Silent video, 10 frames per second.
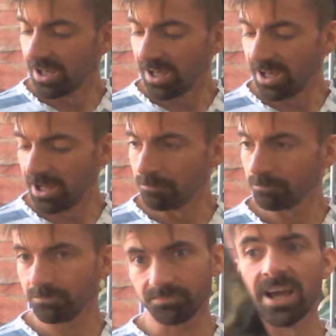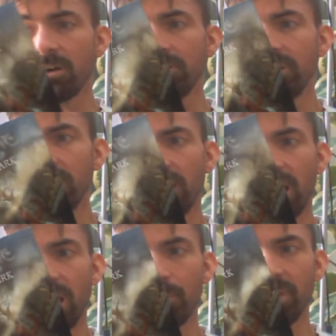Down,
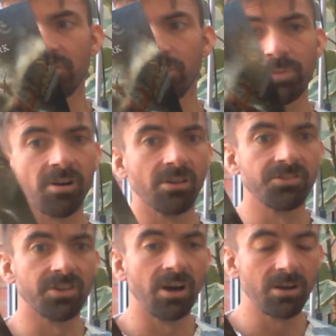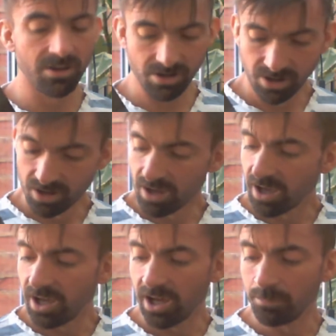I picked up Perilous Dark
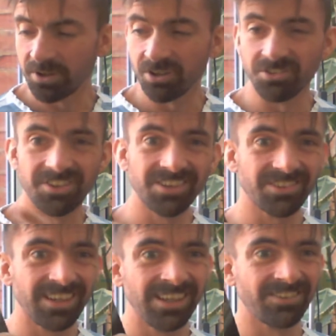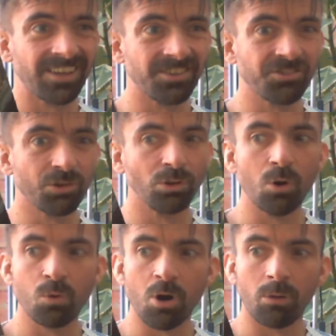because this is like the
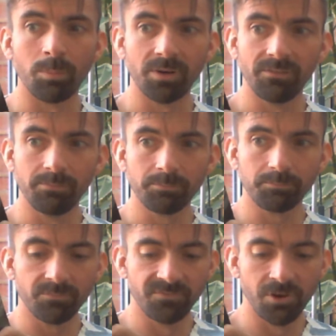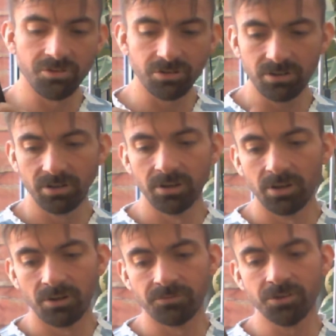solo co-op version
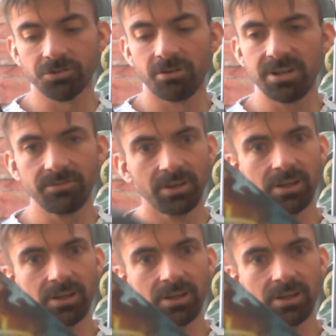of Frostgrave.